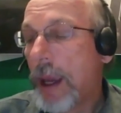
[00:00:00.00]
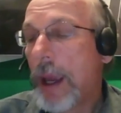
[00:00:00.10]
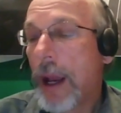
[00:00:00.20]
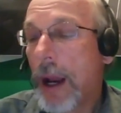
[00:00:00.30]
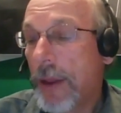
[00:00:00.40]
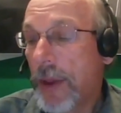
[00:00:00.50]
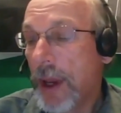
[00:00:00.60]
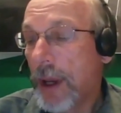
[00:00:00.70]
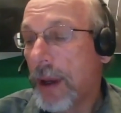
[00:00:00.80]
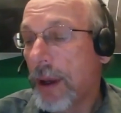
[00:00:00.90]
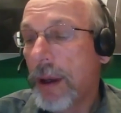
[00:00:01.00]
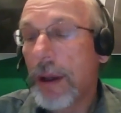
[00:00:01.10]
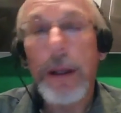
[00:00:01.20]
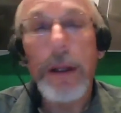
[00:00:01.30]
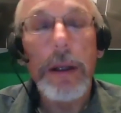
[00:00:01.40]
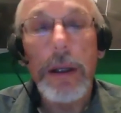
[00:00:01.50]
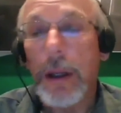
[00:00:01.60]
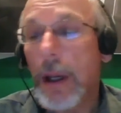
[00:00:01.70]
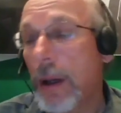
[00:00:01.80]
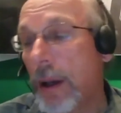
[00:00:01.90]
I think
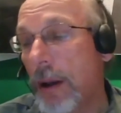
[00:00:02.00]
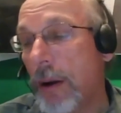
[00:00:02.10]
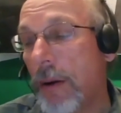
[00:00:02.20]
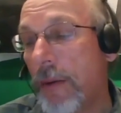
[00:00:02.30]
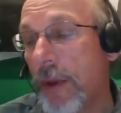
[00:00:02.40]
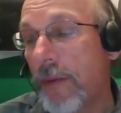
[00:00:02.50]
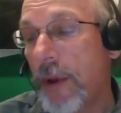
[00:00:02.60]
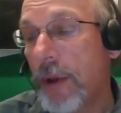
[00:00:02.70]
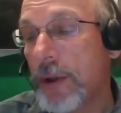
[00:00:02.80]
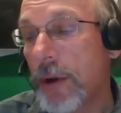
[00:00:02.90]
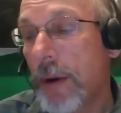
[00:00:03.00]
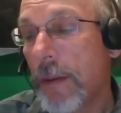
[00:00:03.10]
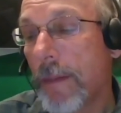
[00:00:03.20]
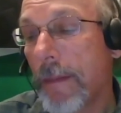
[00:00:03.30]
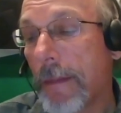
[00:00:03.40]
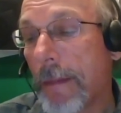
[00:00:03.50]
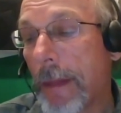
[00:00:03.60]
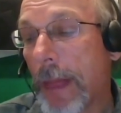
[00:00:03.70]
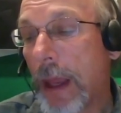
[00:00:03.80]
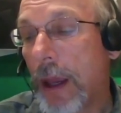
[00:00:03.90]
over the future,
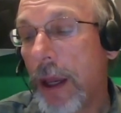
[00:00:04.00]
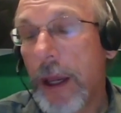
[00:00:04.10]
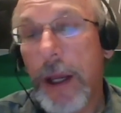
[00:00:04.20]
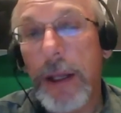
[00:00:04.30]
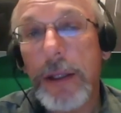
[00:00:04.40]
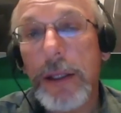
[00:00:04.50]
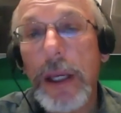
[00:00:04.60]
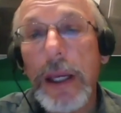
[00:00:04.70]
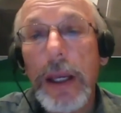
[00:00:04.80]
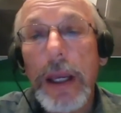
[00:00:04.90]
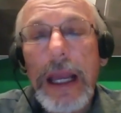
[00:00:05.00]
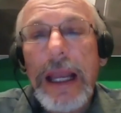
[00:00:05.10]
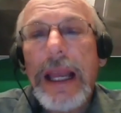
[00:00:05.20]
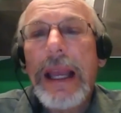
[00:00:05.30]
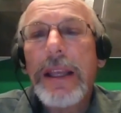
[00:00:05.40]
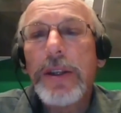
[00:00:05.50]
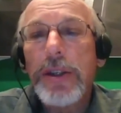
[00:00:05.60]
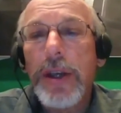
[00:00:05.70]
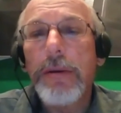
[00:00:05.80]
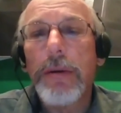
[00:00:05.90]
you can see in
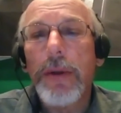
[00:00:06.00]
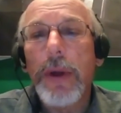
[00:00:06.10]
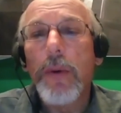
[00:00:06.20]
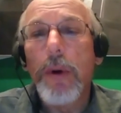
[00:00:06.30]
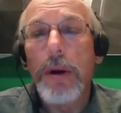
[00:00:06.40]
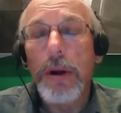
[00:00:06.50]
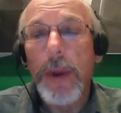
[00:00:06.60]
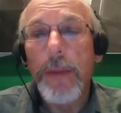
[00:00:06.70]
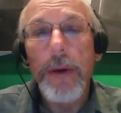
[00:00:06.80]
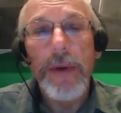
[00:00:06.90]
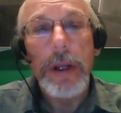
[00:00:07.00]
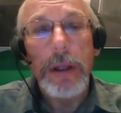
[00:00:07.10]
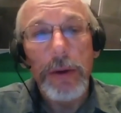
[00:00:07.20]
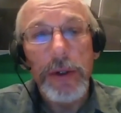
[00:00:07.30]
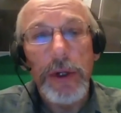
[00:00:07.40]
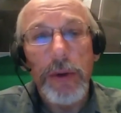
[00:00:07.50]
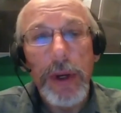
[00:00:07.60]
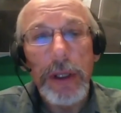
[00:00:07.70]
general that we're going to be moving closer to real